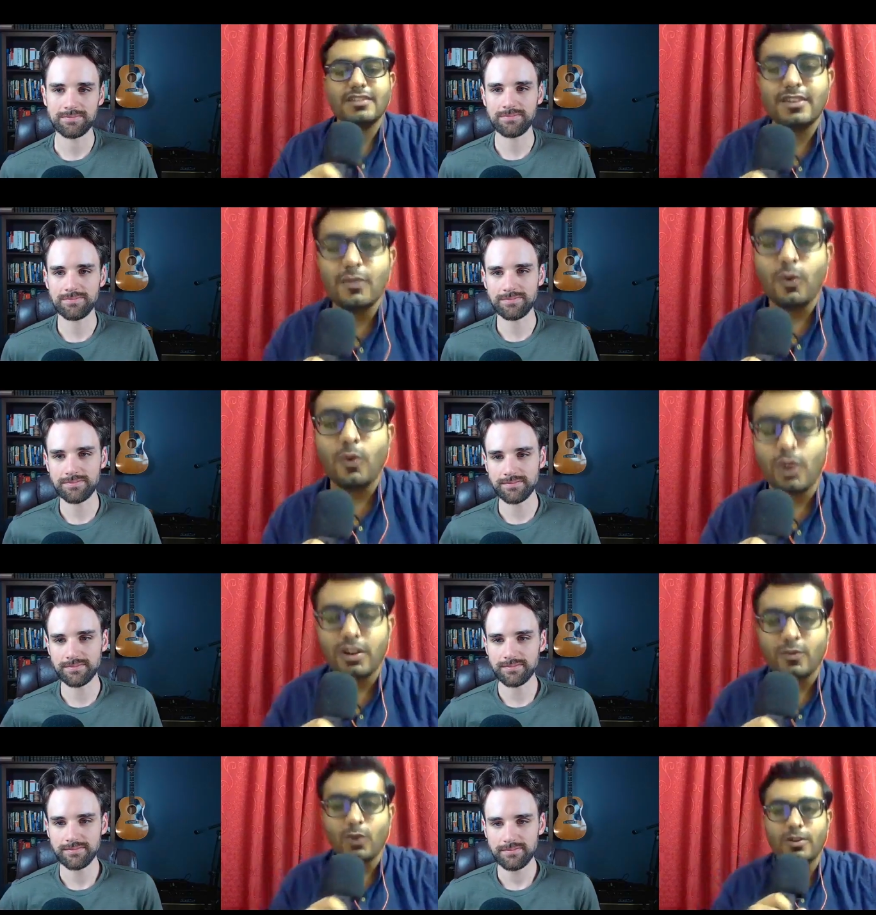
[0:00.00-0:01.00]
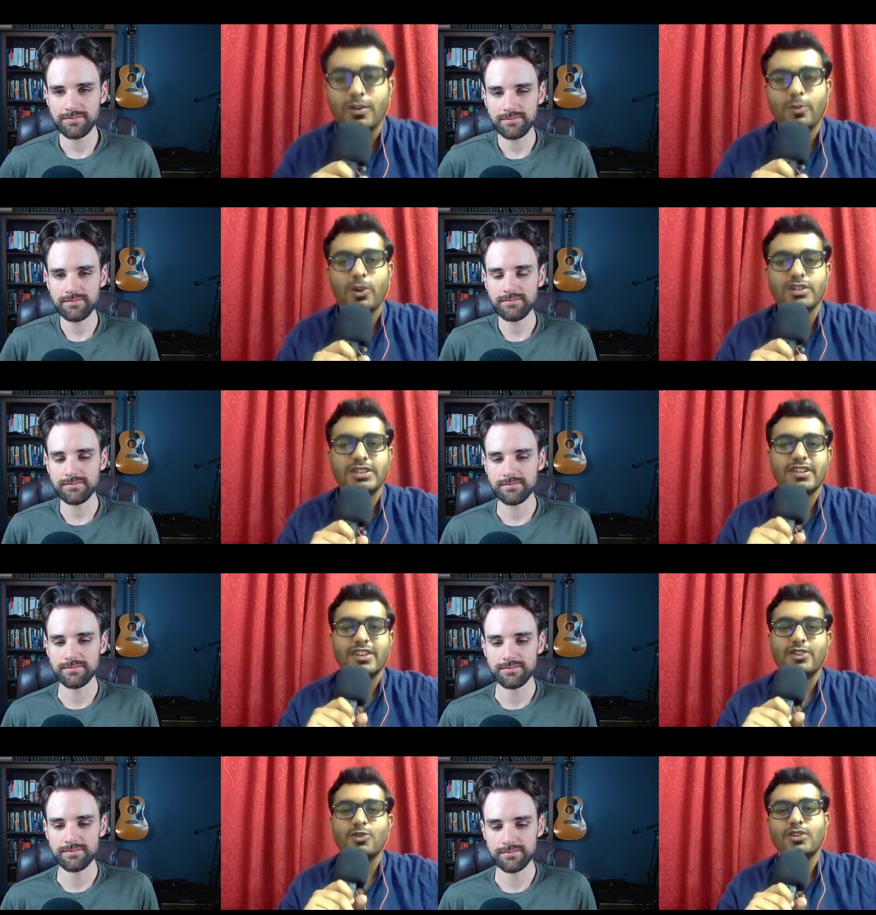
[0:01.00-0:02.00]
Speaker 1: w- what what projects
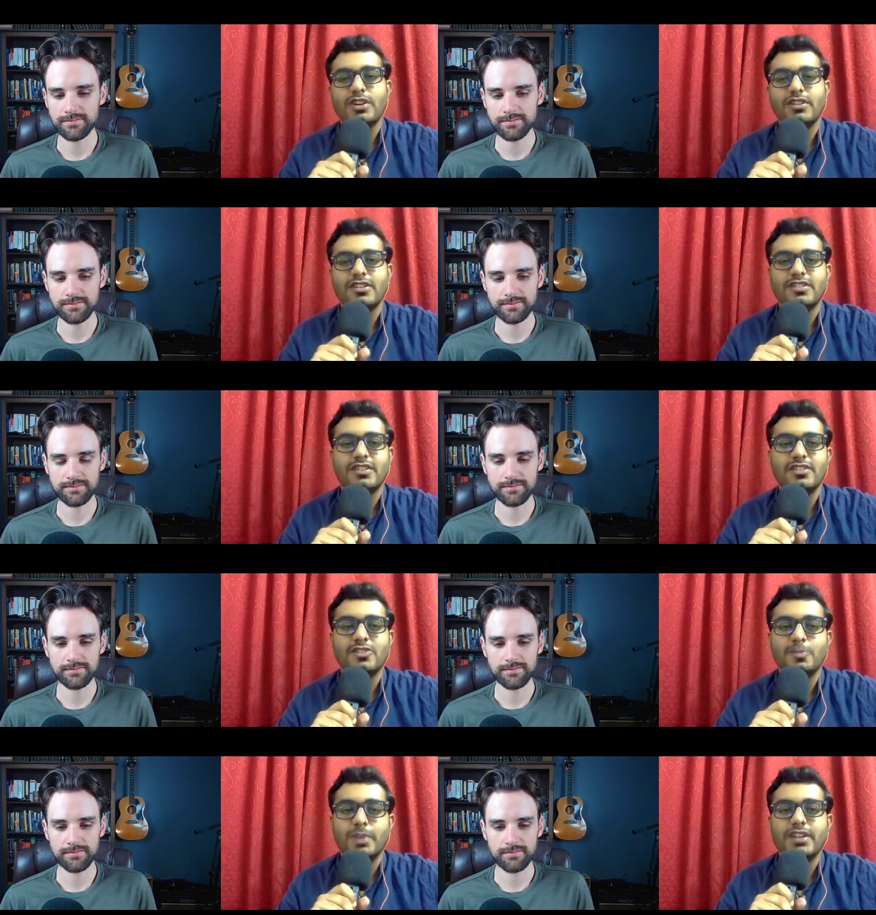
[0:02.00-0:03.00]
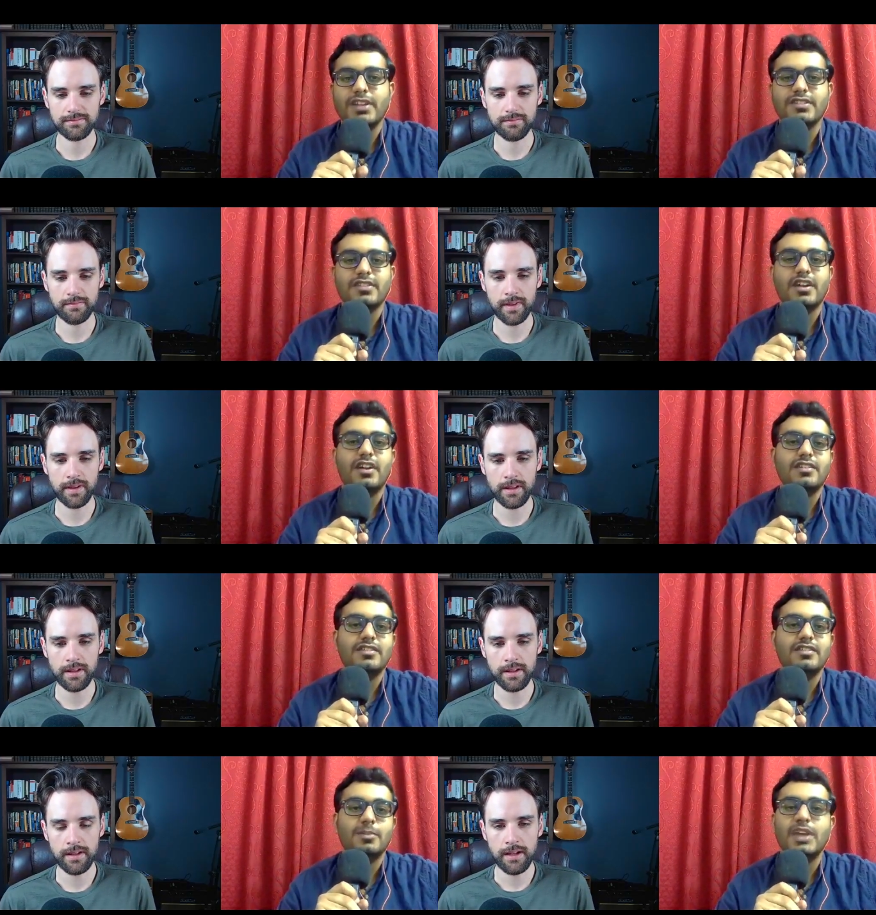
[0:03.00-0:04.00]
are you interested in the space,
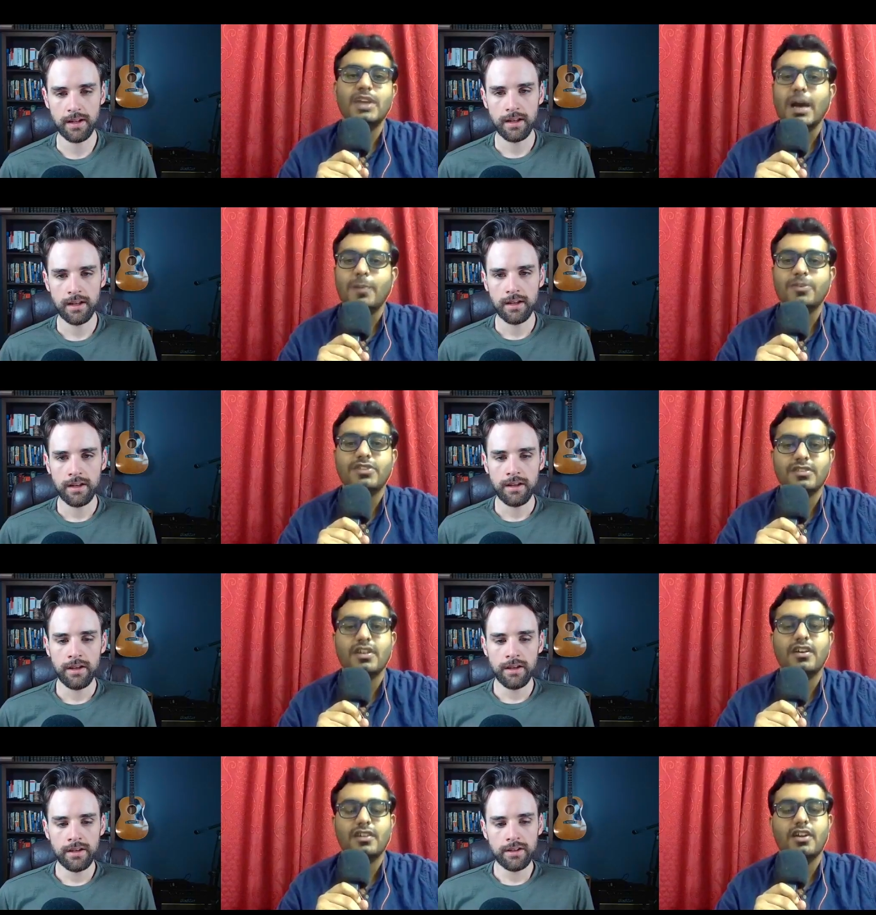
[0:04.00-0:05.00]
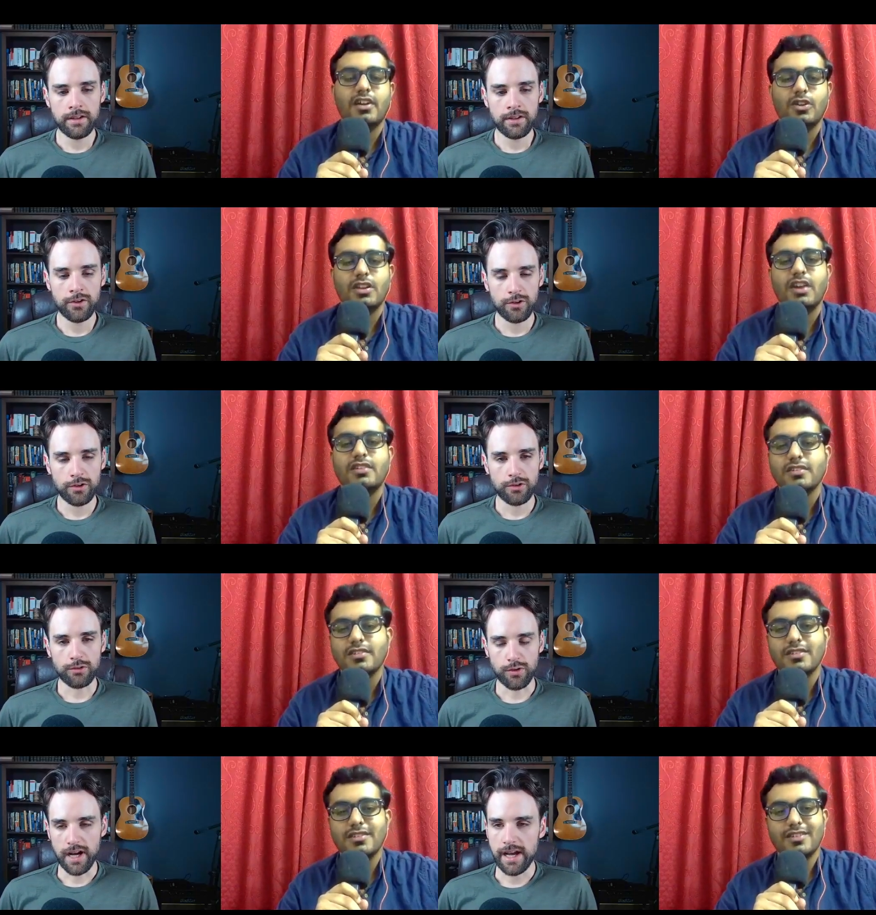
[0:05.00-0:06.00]
and some DApps and all that.
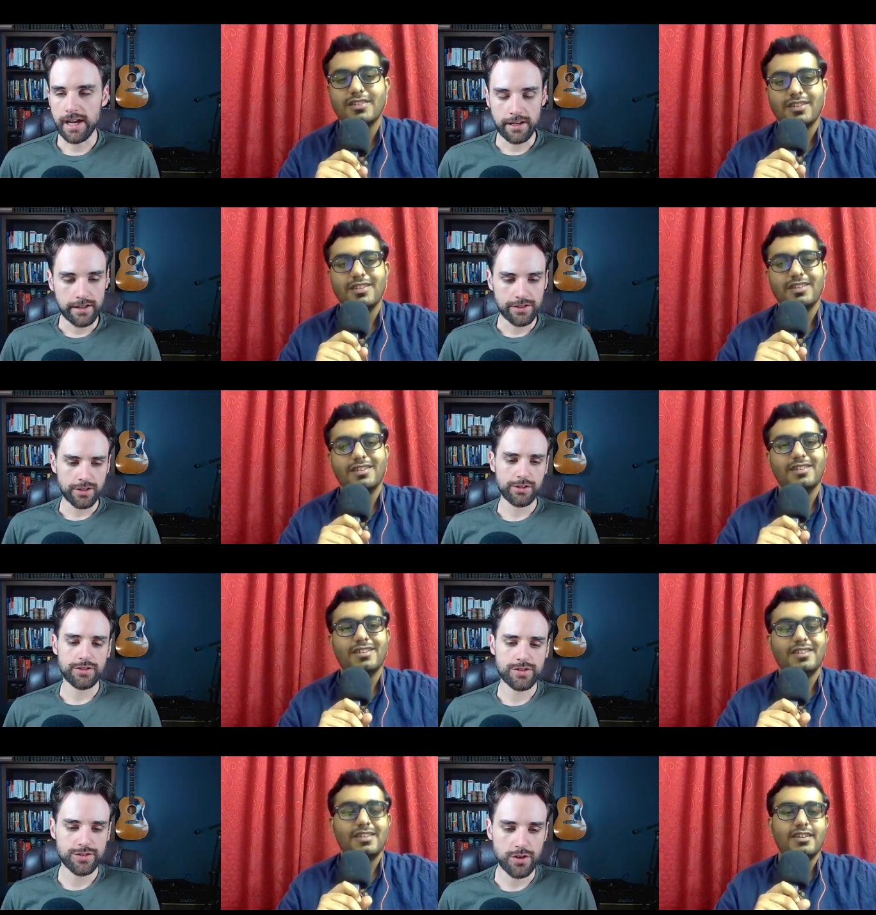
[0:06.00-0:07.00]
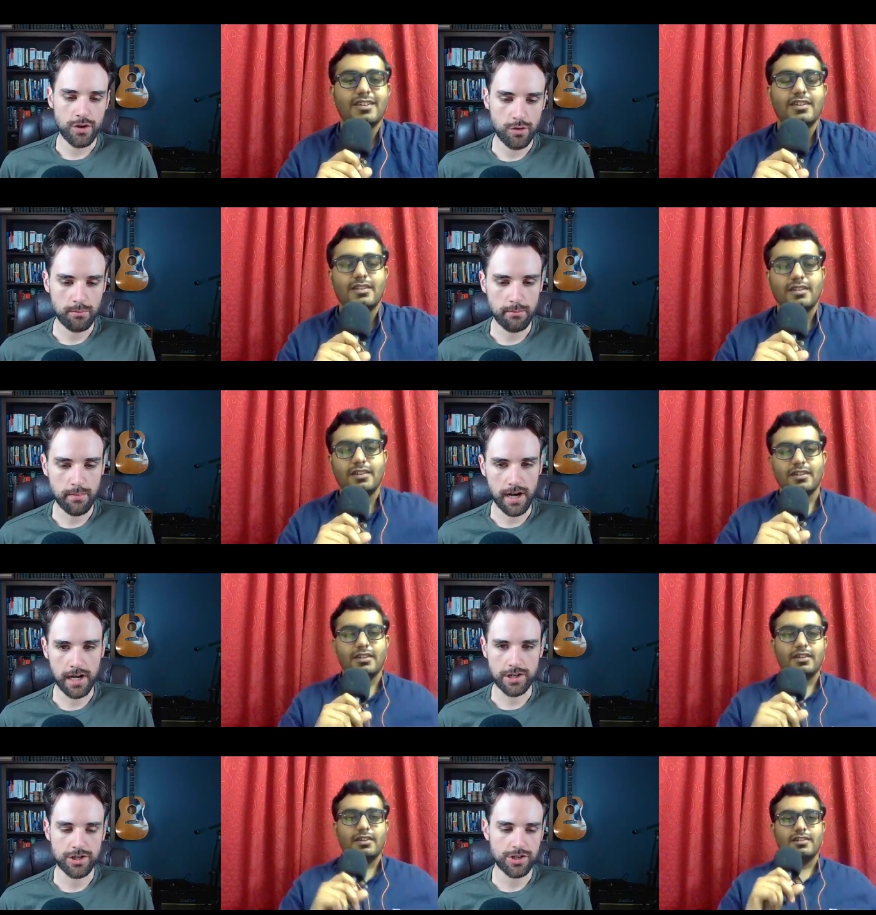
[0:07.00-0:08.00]
Speaker 2: Right. So there's so
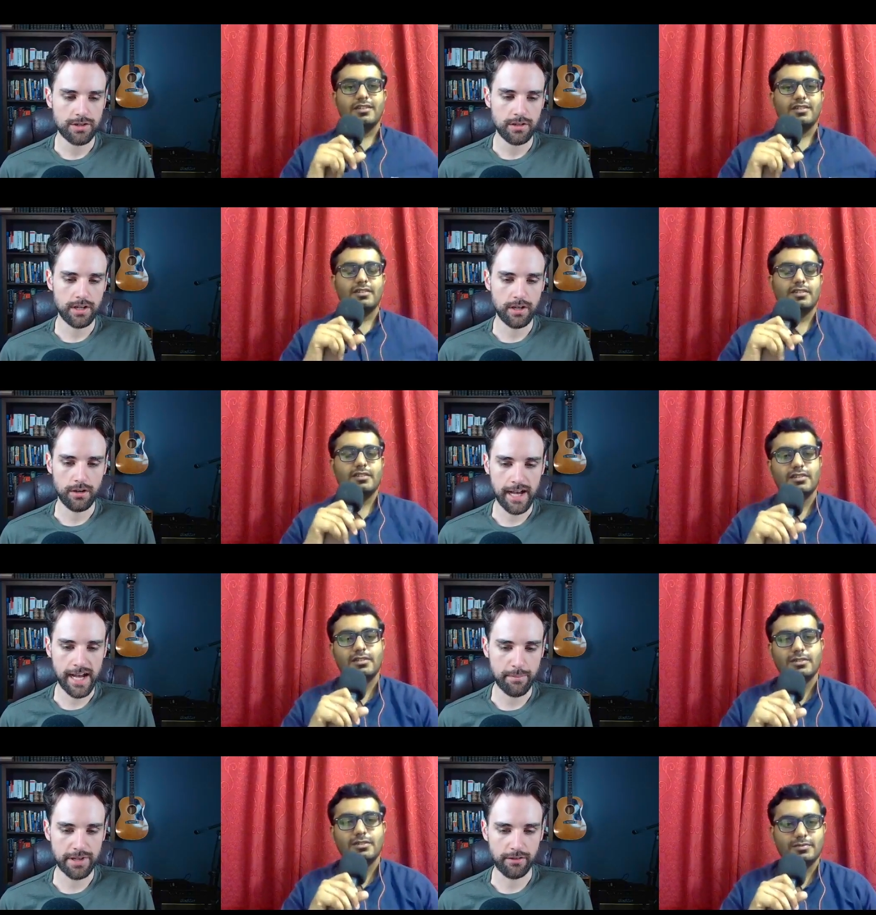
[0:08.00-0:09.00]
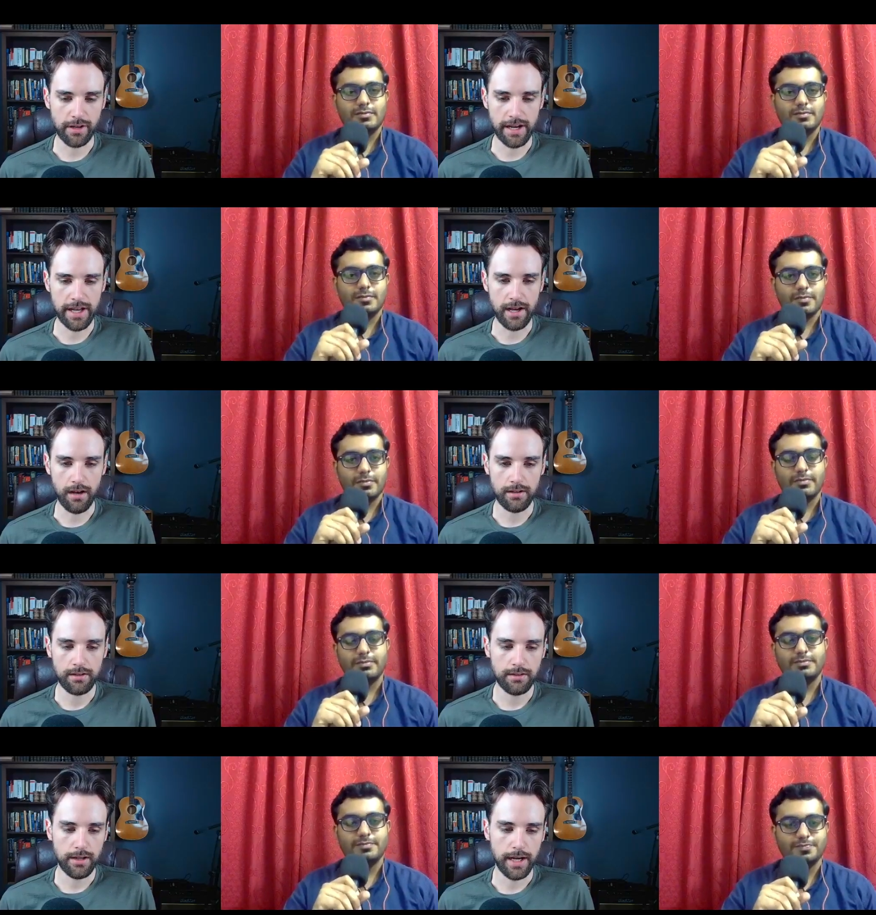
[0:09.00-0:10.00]
much you know happening right
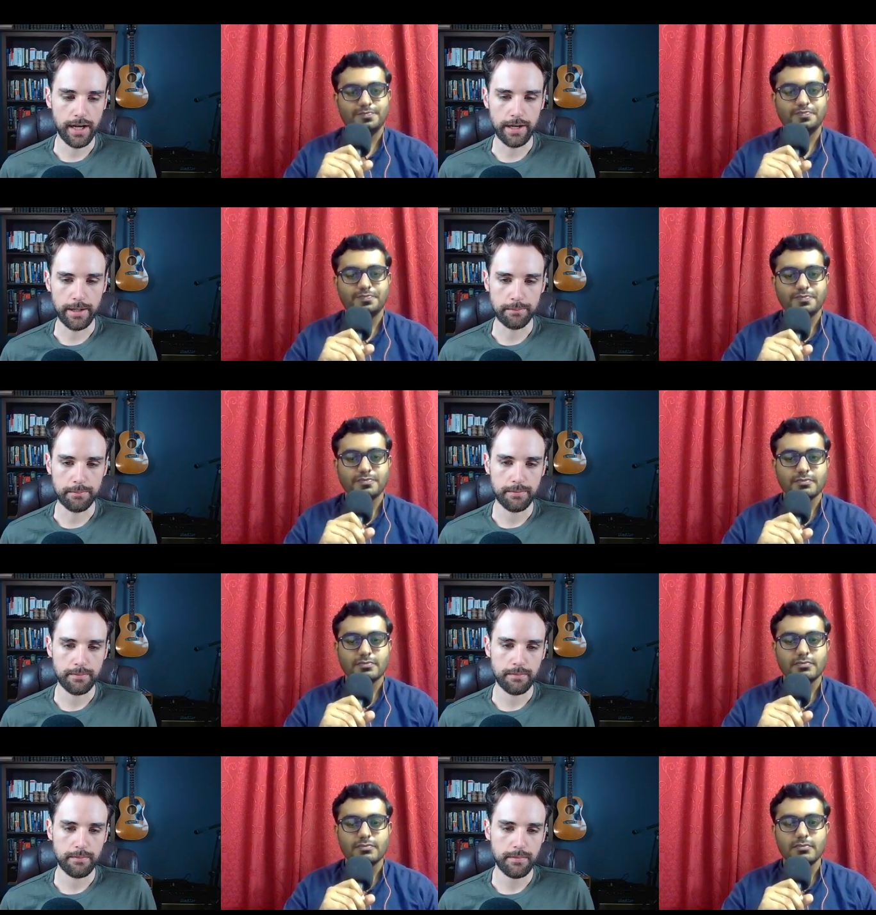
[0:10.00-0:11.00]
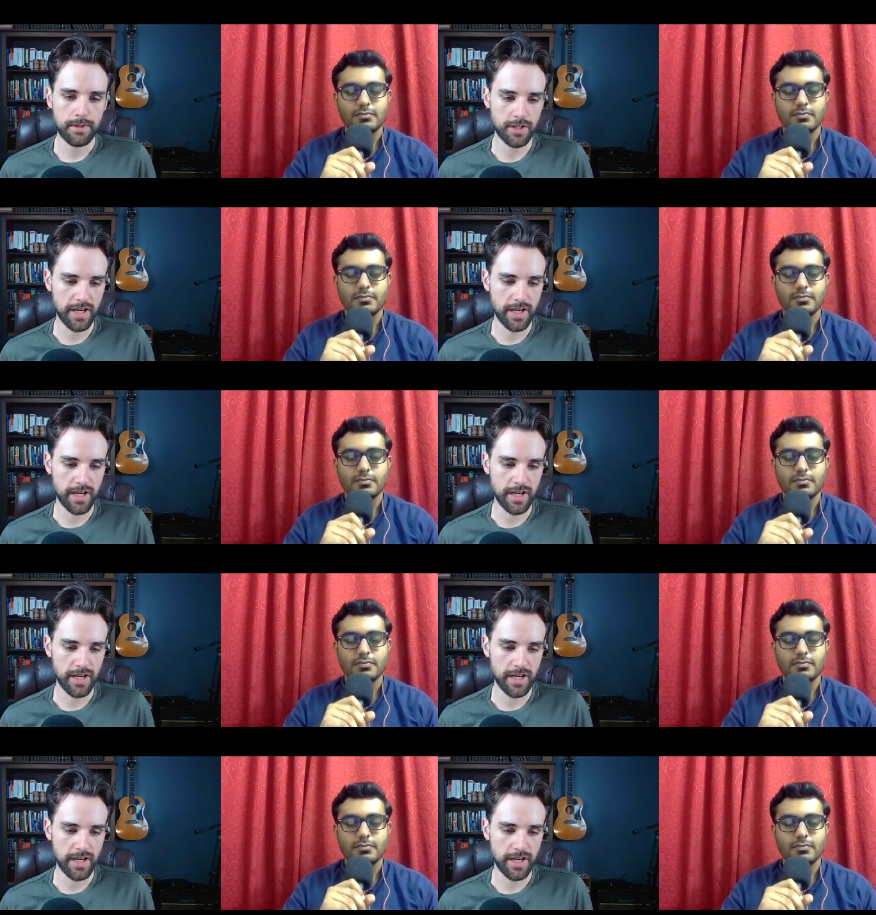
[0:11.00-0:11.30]
now. Um, you know,